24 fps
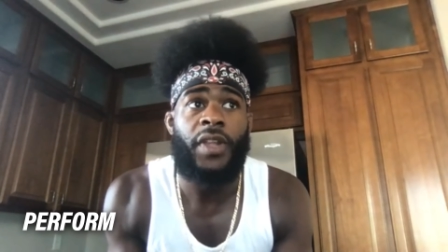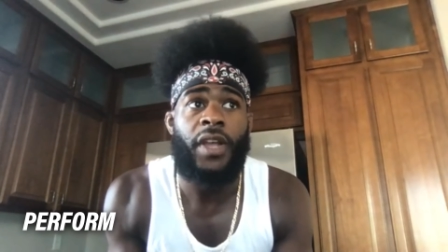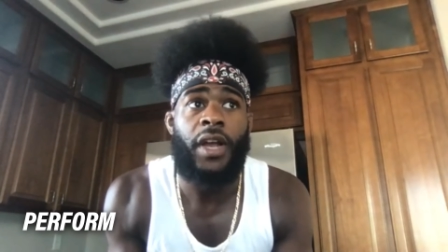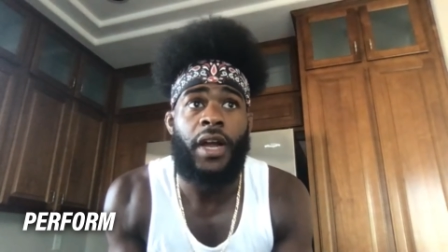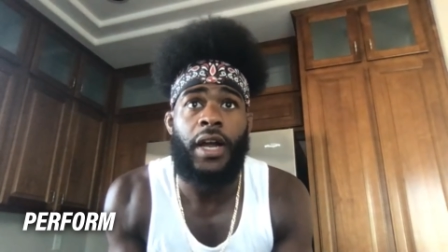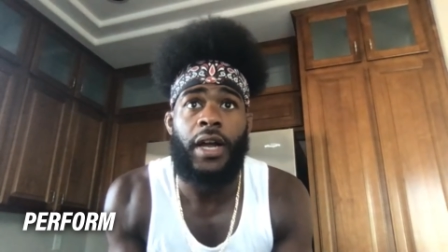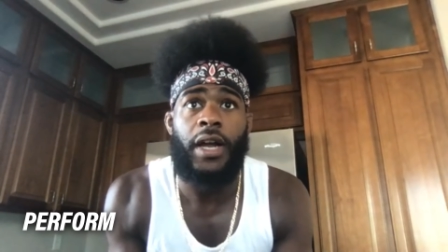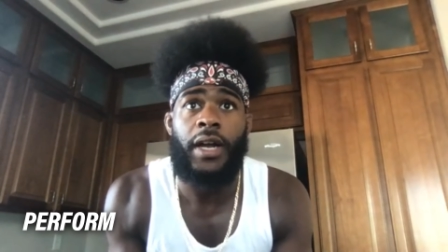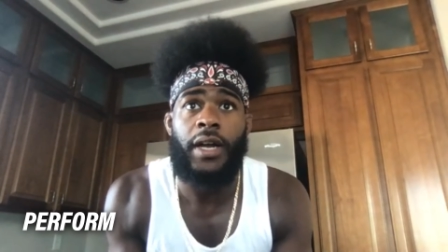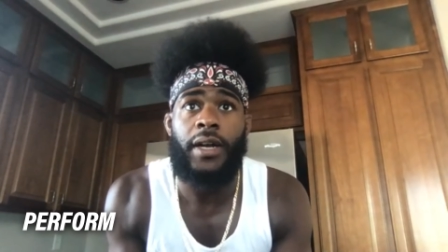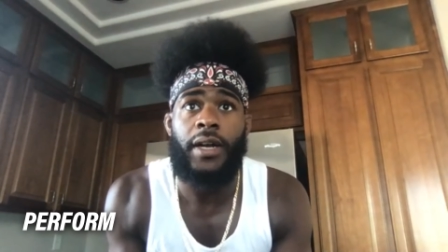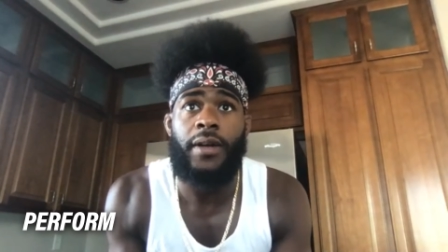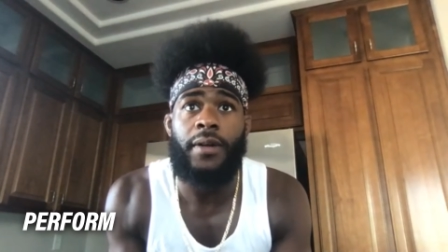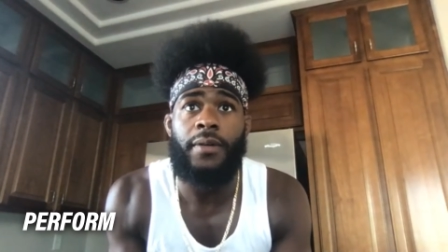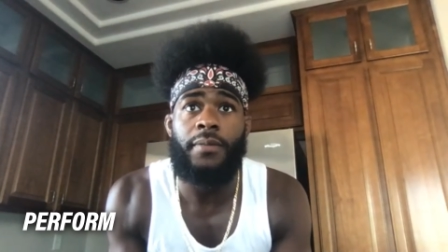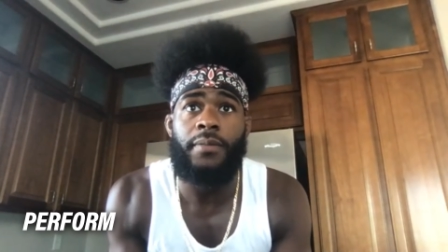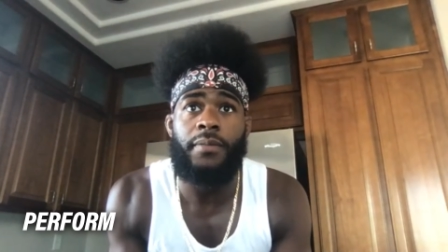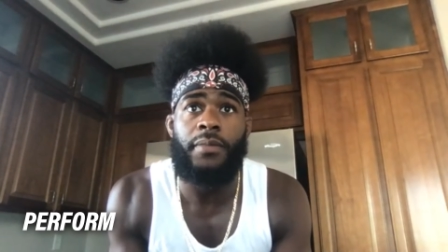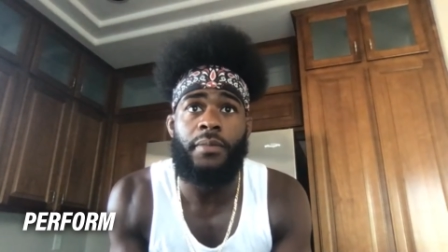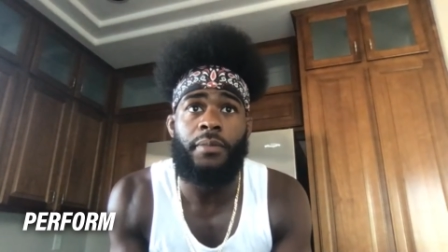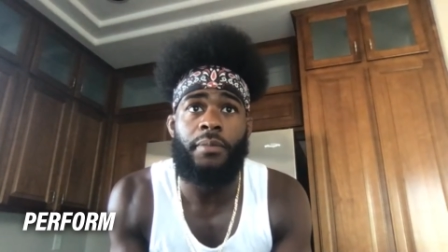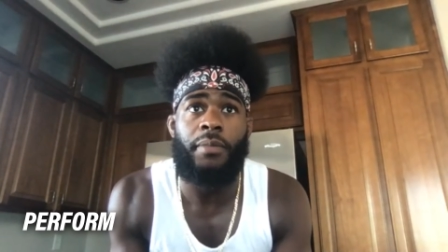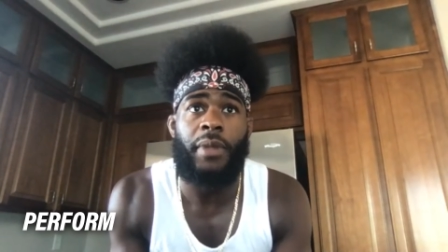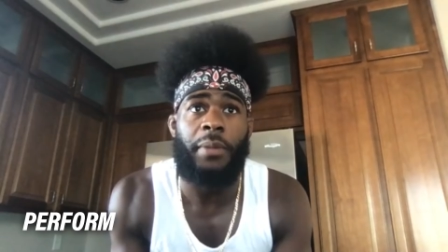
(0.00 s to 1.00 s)

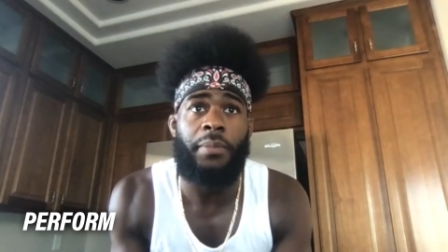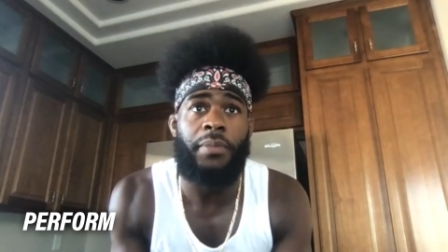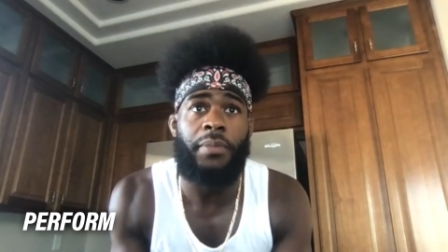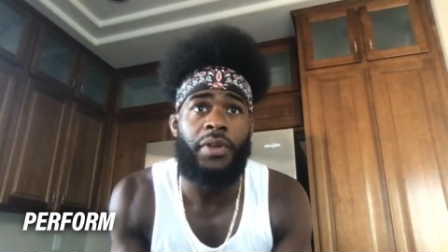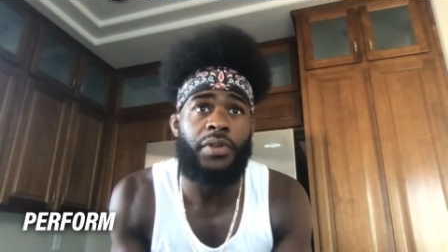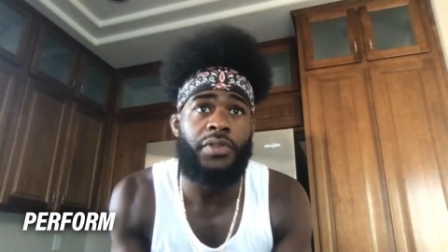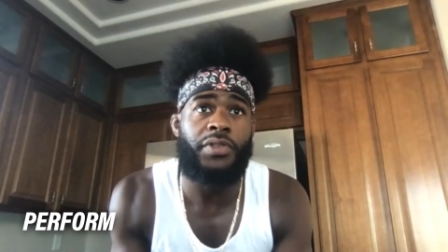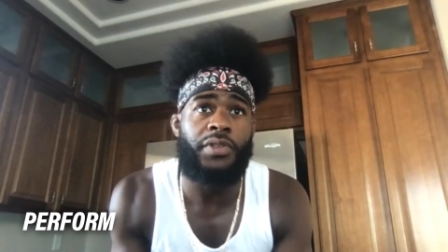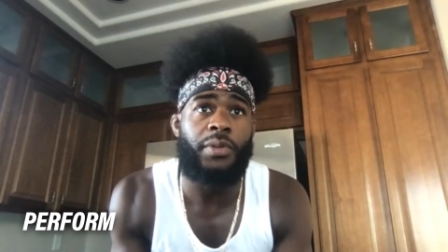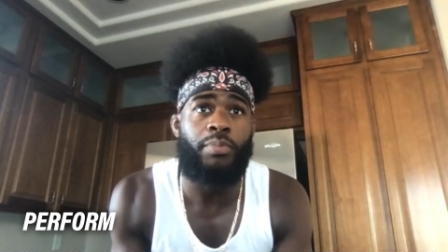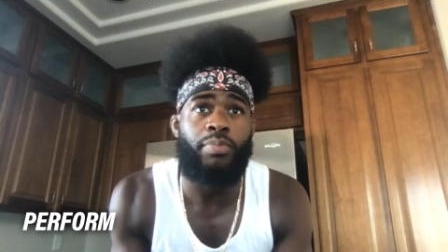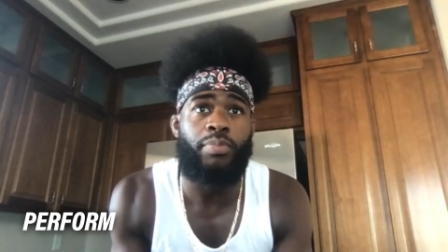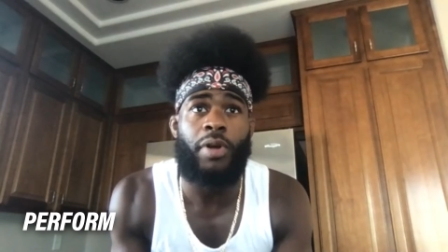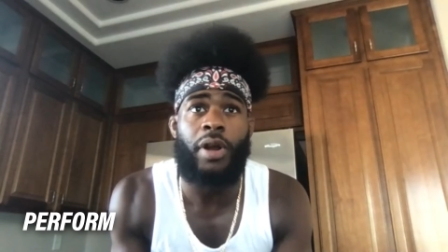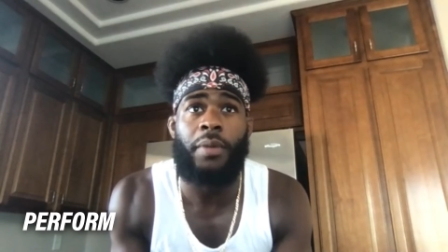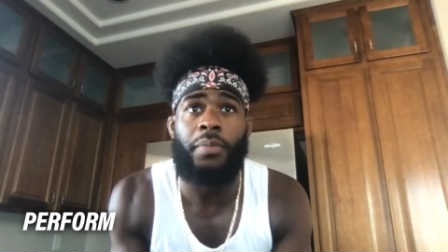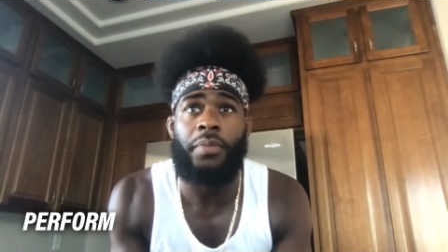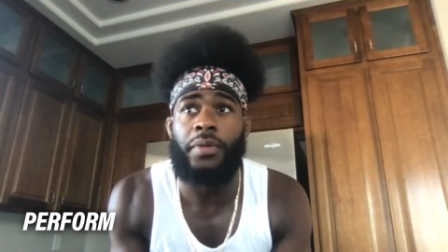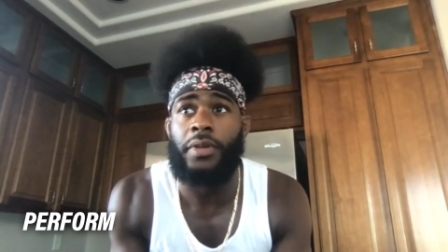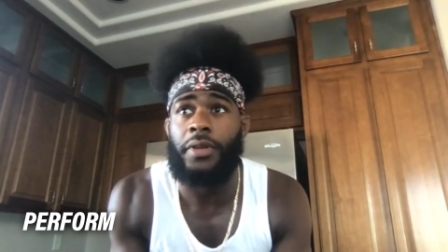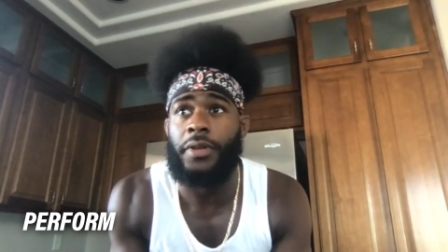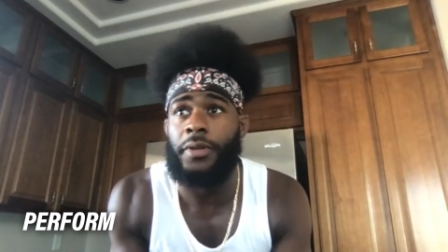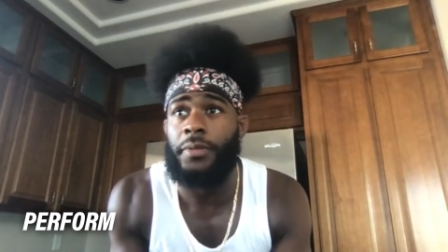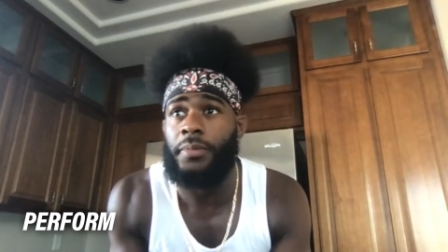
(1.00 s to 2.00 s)
My meals are
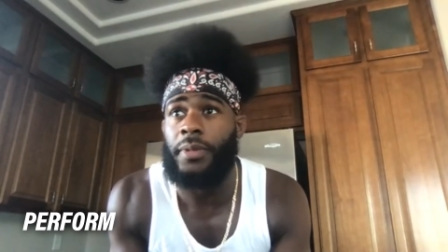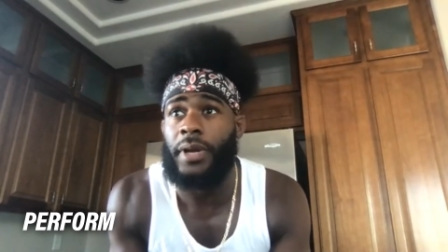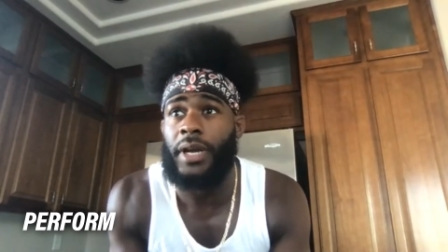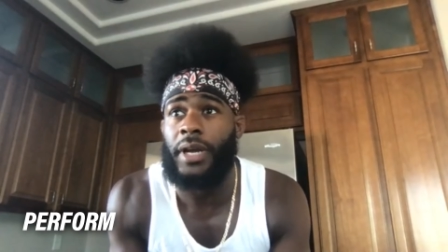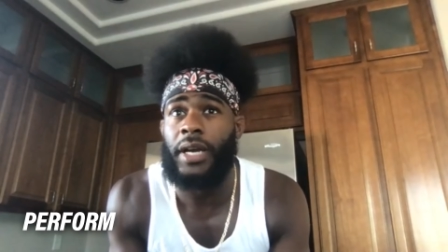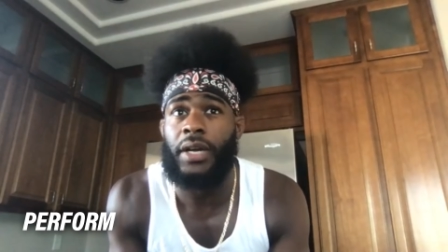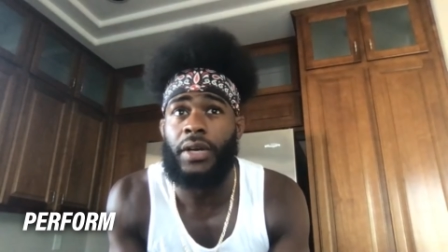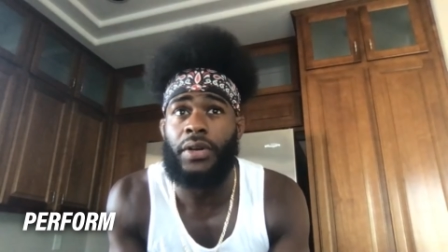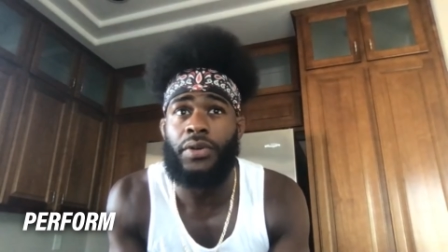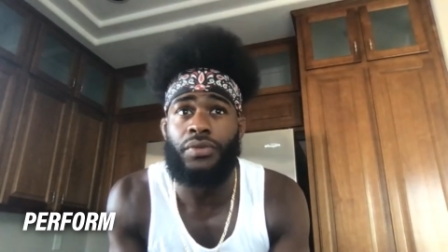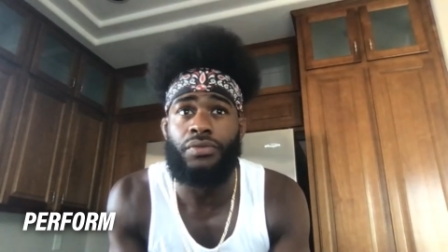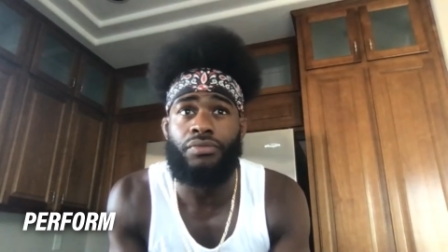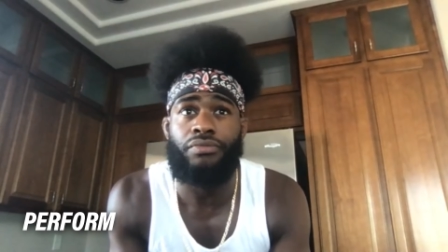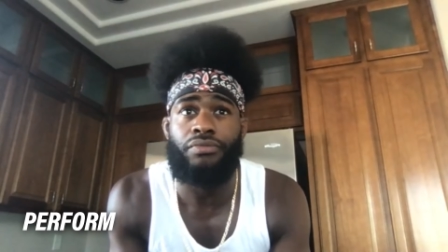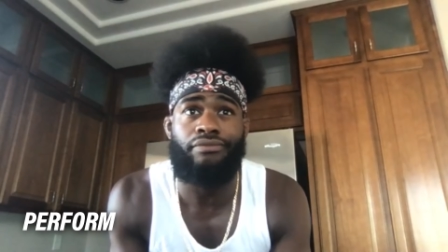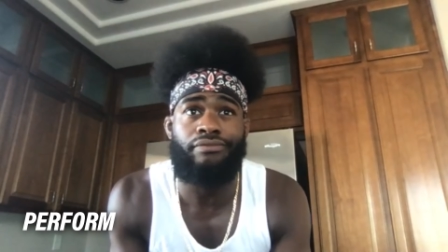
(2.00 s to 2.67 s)
probably about